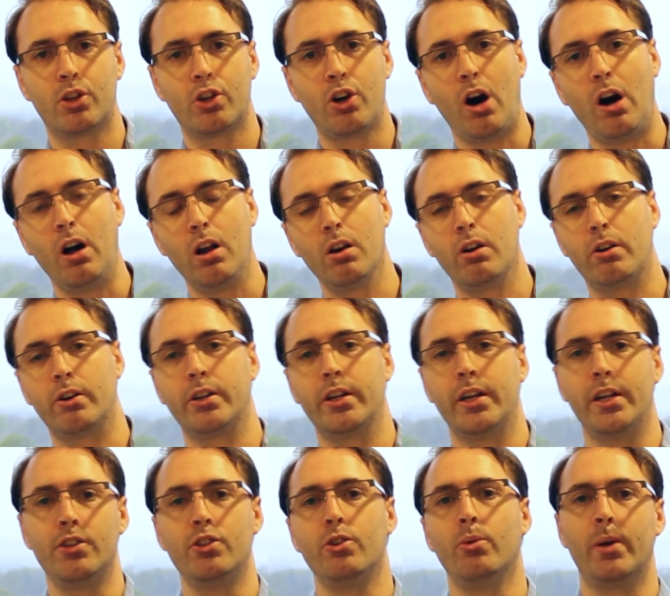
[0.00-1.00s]
color
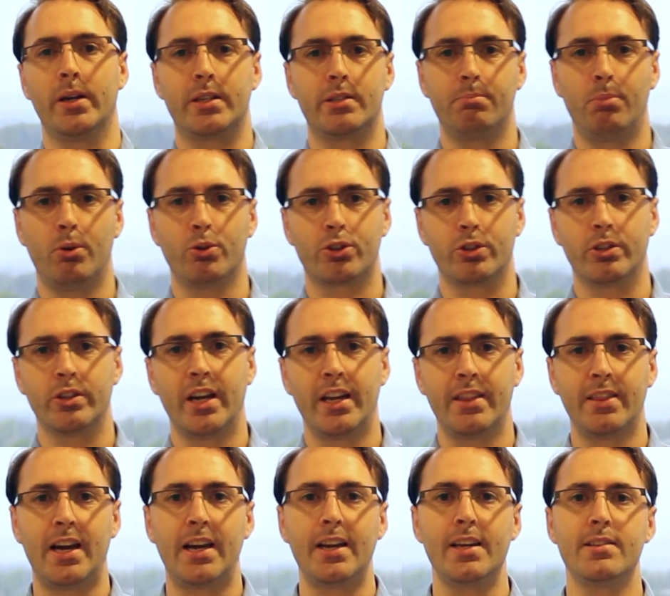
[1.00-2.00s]
in your exposure,
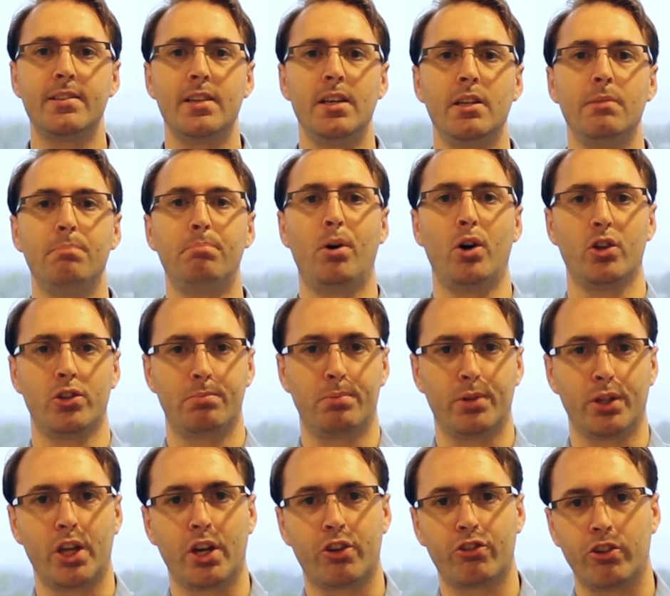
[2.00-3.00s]
and that is in
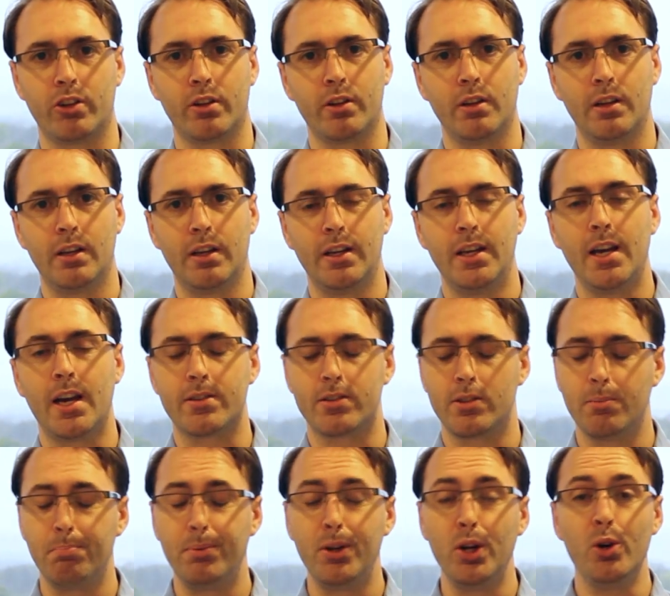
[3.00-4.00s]
post-production.
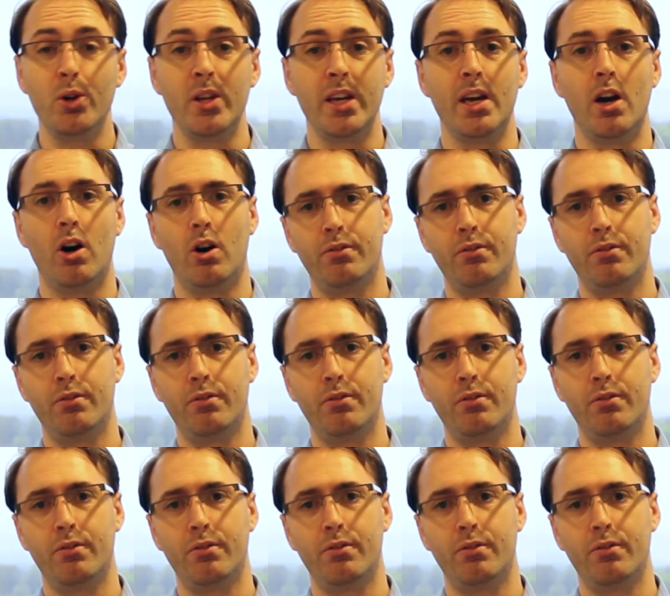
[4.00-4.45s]
Yes, the beauty